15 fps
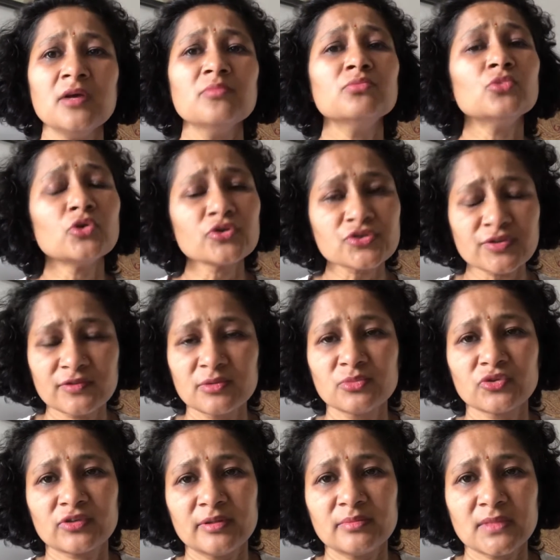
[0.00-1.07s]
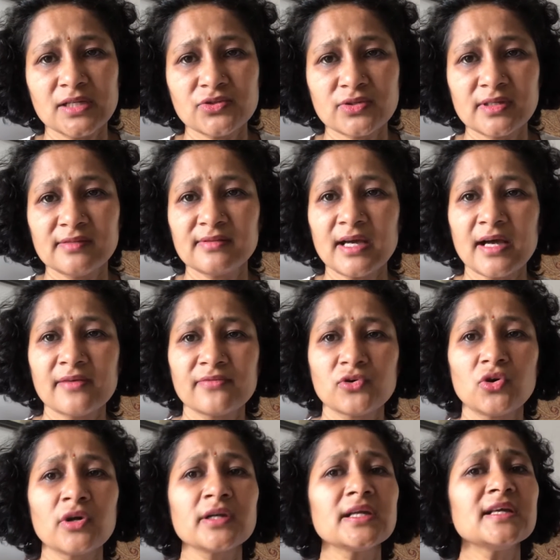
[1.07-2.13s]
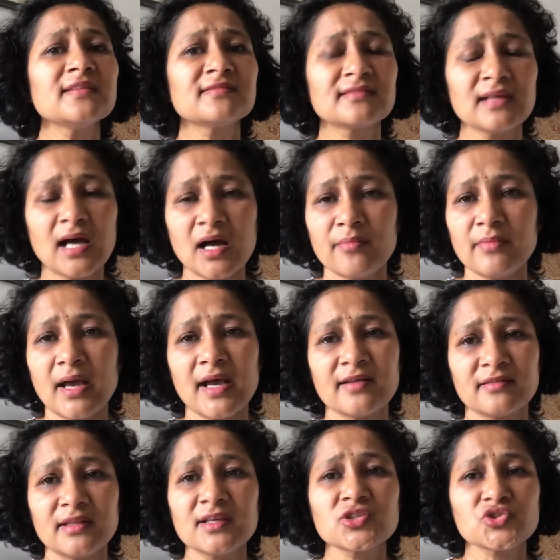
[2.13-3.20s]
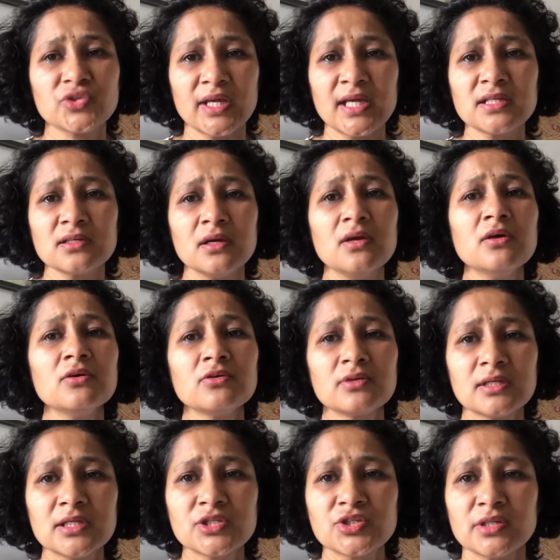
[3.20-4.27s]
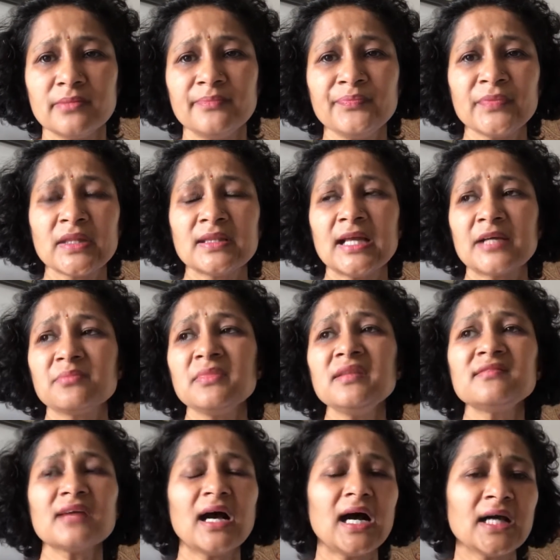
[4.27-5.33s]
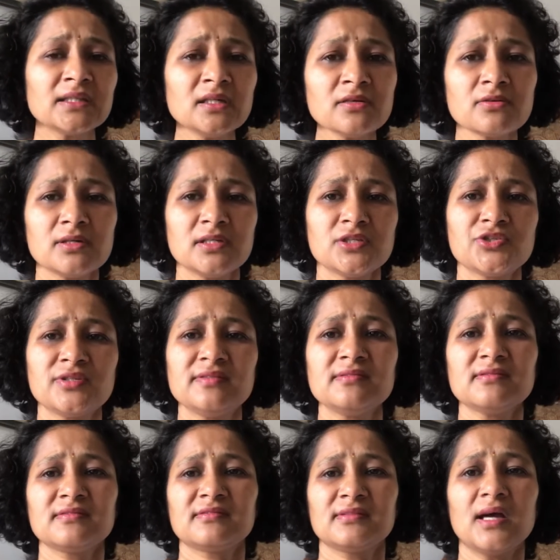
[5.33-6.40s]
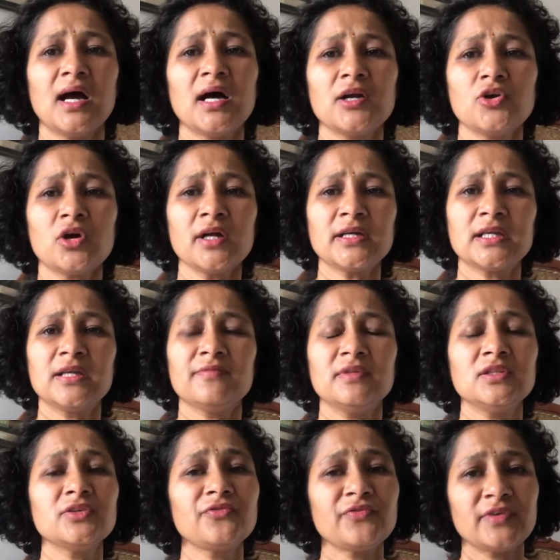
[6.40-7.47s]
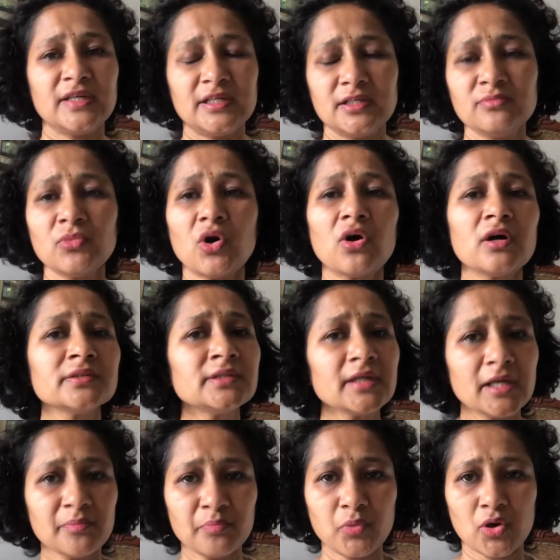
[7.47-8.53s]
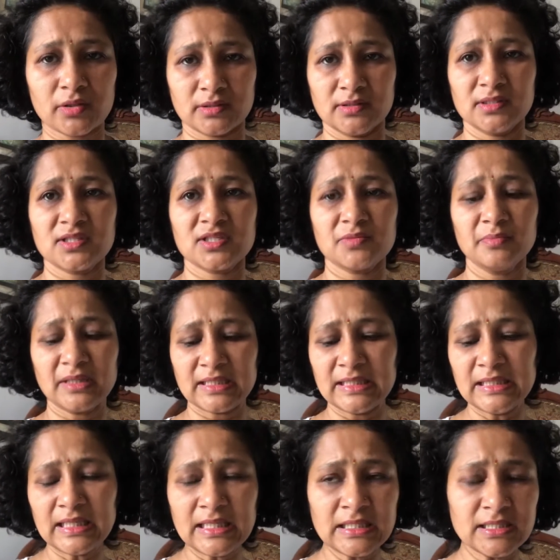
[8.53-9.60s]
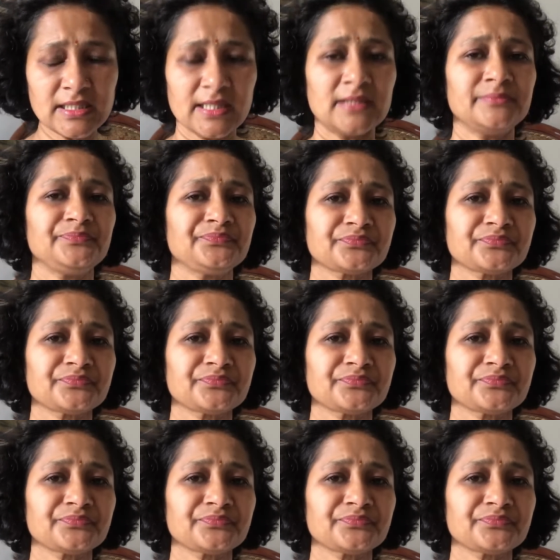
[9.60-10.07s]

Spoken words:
most of the Muslim countries have got Islam as their state religion. That means other religions are not given the freedom or the importance. But in India,